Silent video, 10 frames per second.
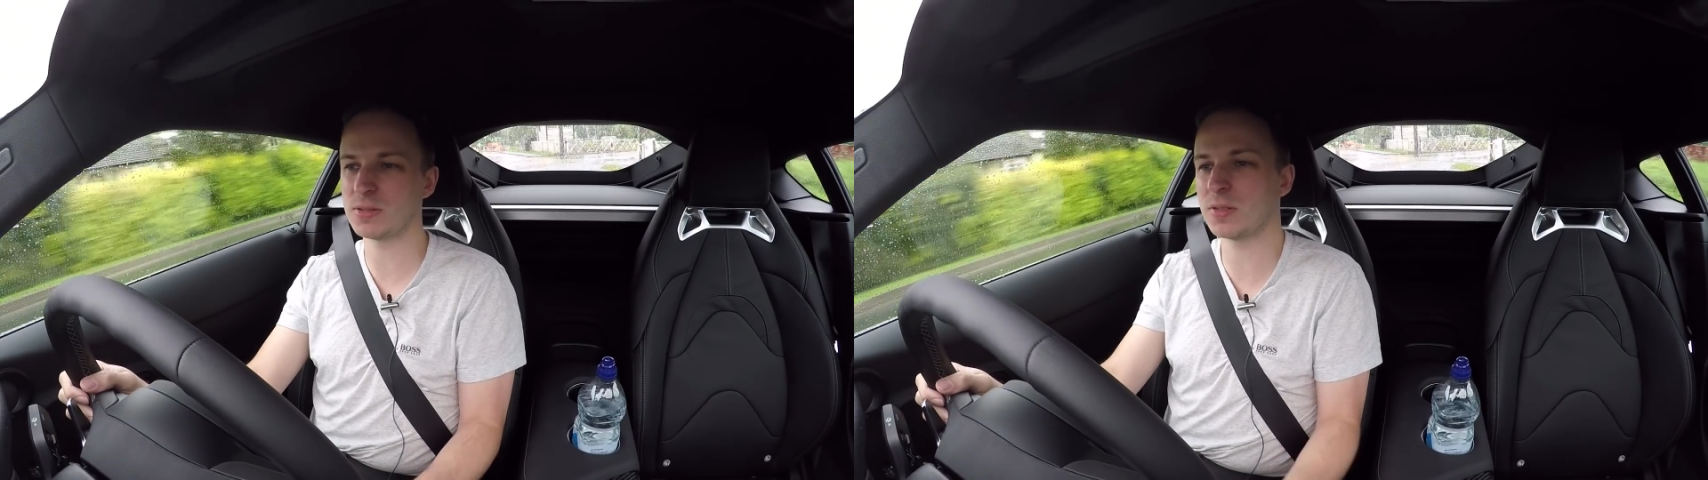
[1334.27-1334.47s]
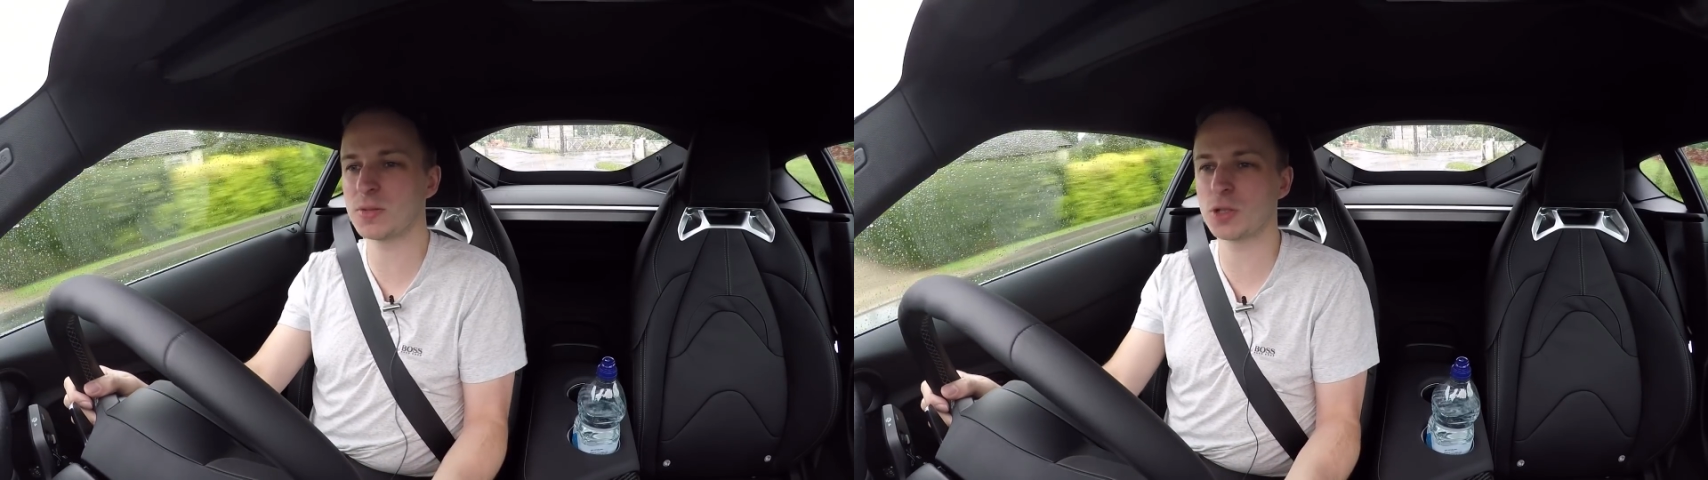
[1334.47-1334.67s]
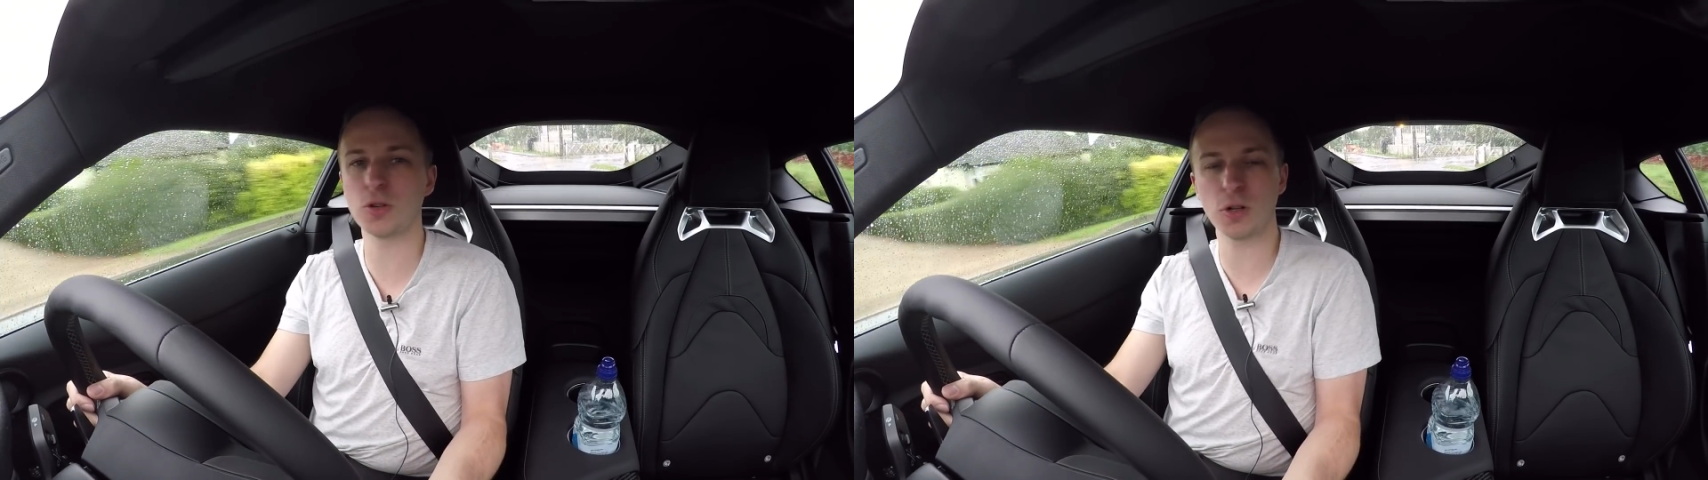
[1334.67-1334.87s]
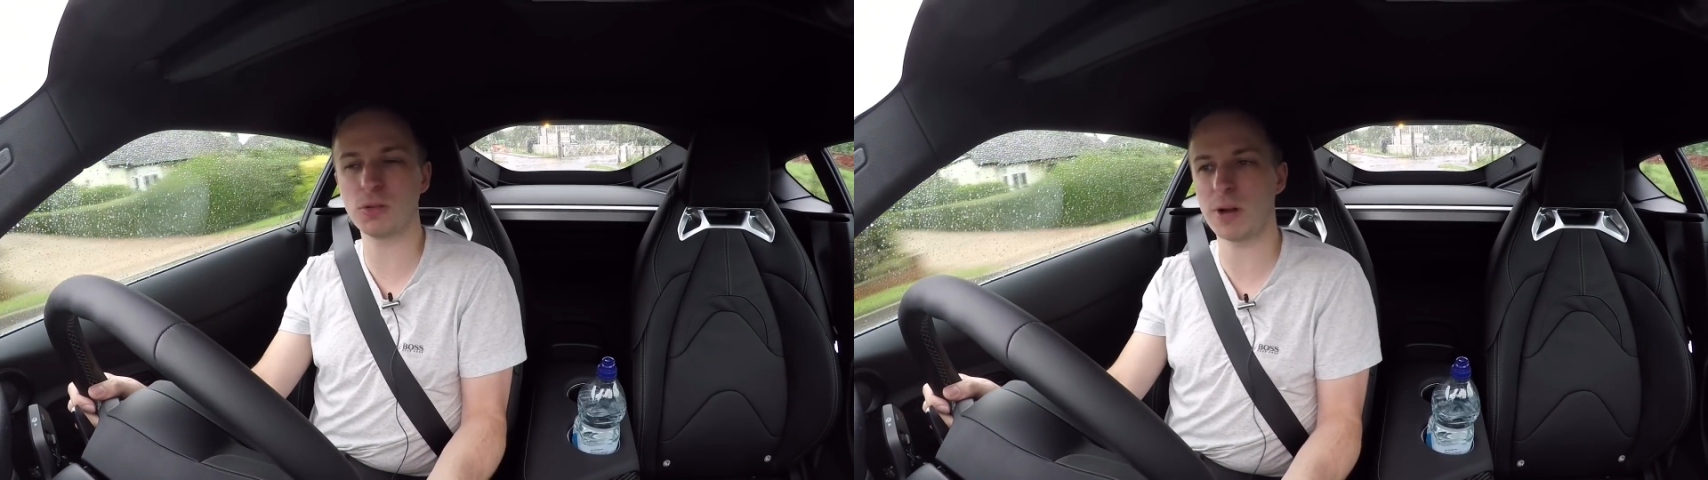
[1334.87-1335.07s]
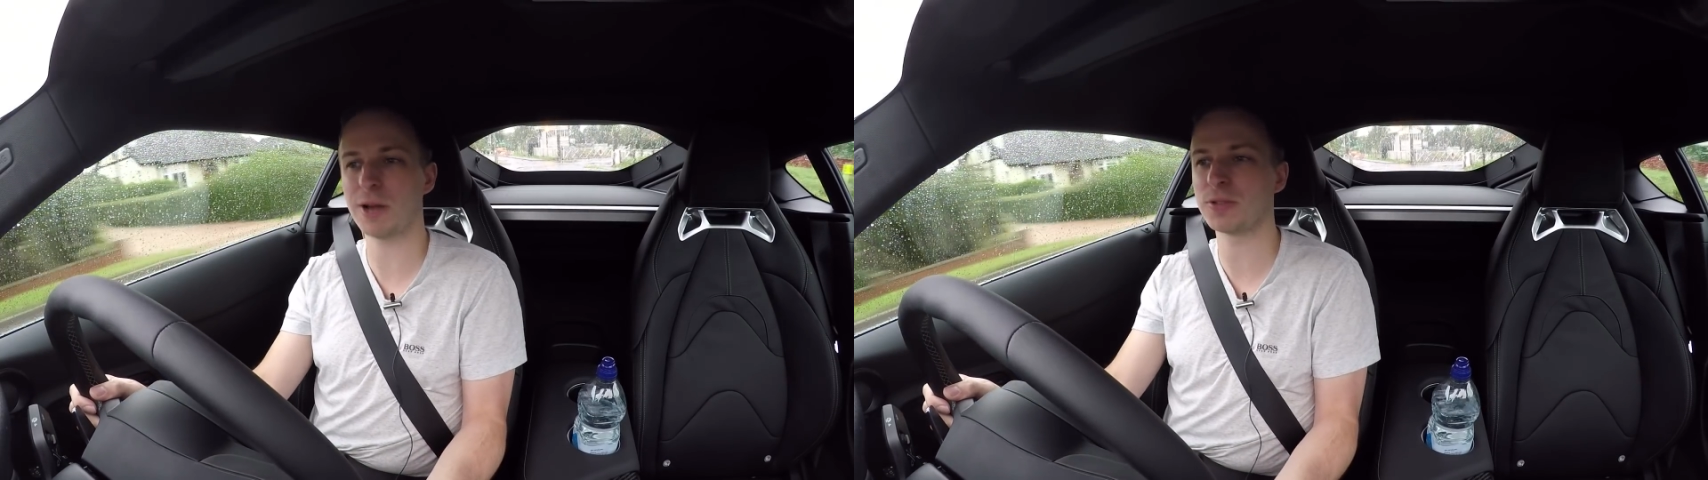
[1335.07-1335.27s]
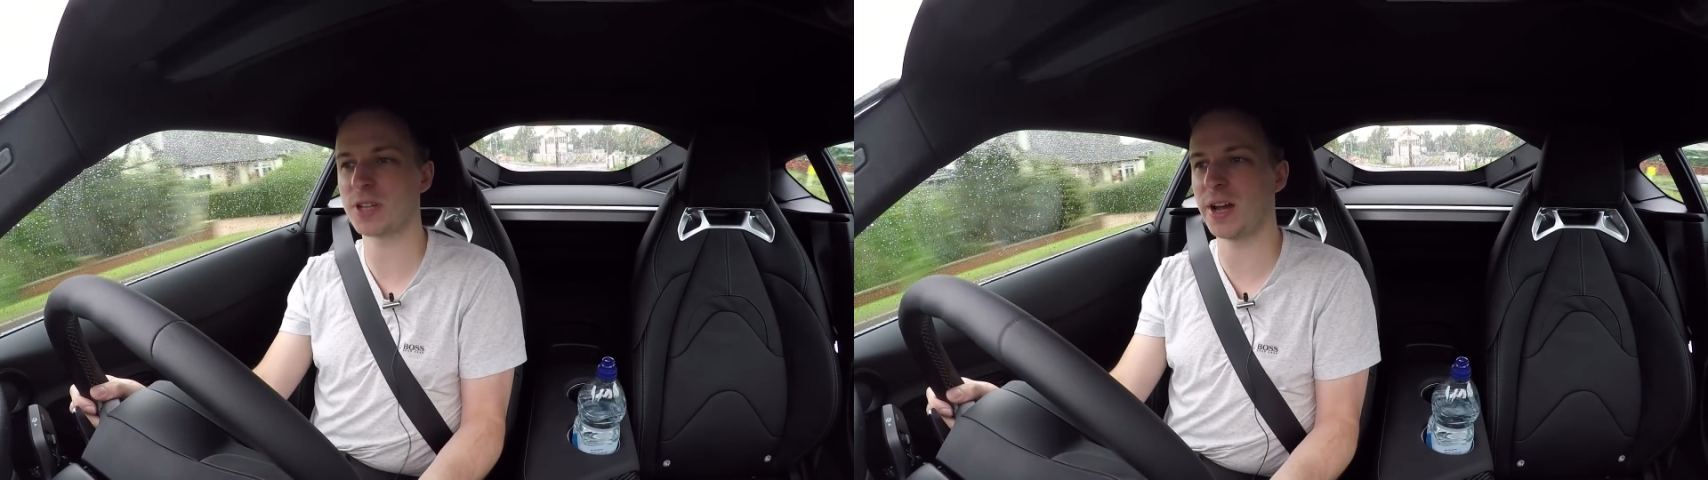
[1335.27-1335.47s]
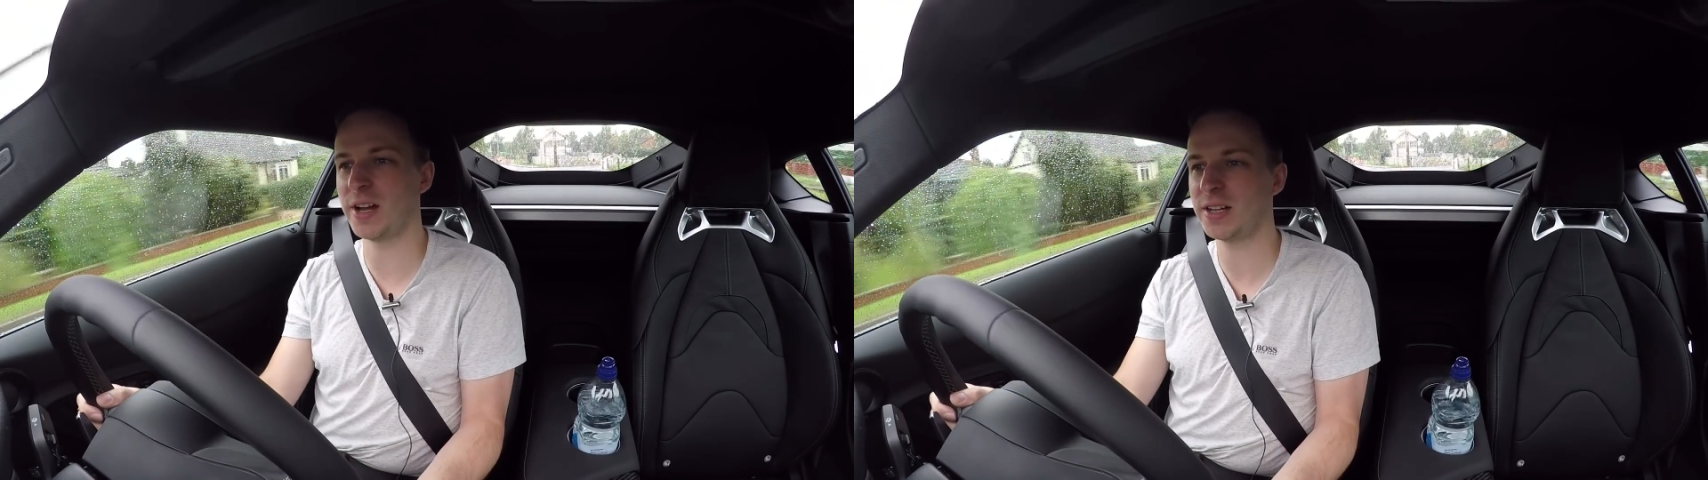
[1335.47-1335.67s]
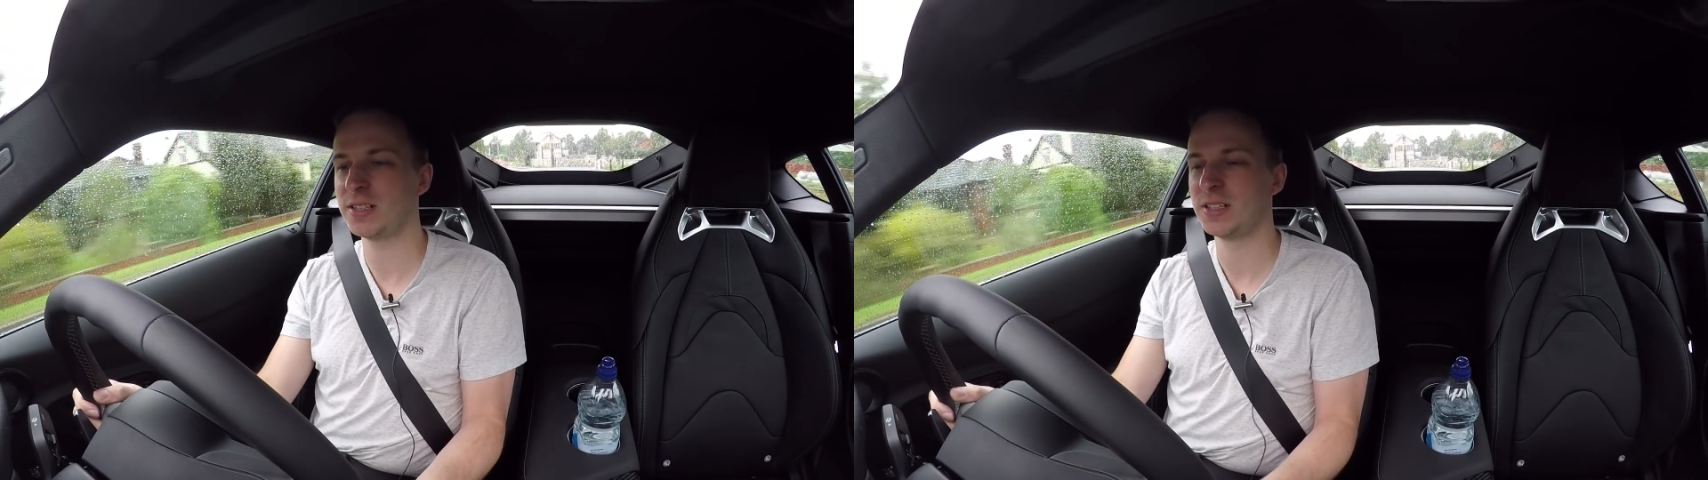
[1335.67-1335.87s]
It was a good all-round
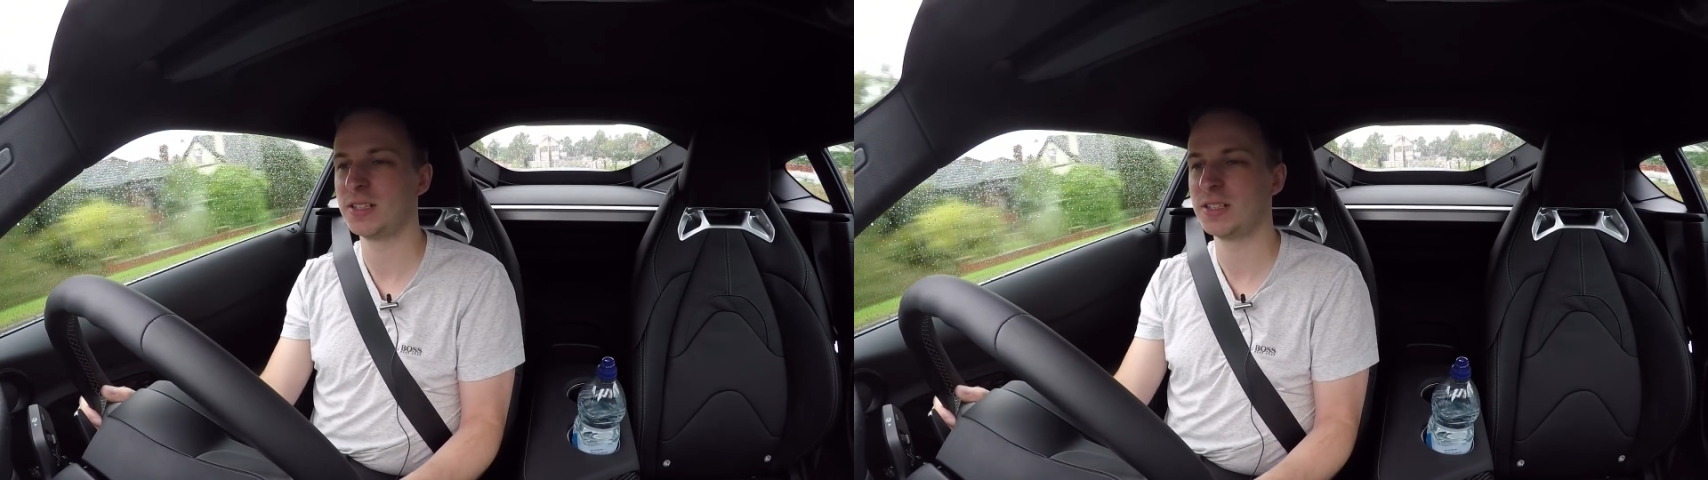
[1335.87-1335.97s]
car.